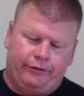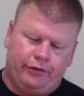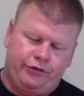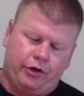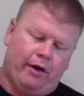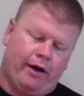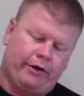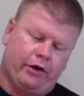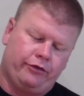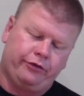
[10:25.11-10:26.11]
show how
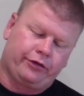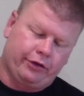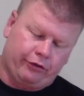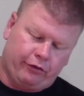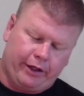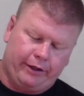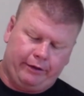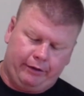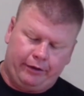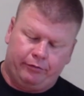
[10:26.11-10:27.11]
coaches can create
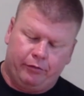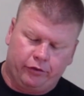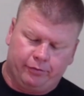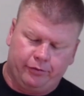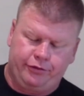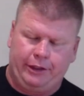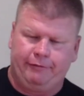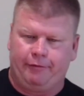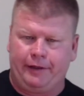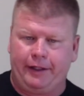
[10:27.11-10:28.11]
these multiple
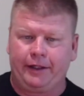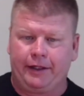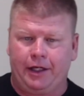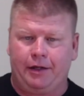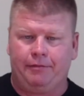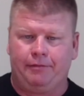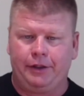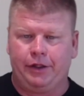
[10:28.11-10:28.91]
streams of income,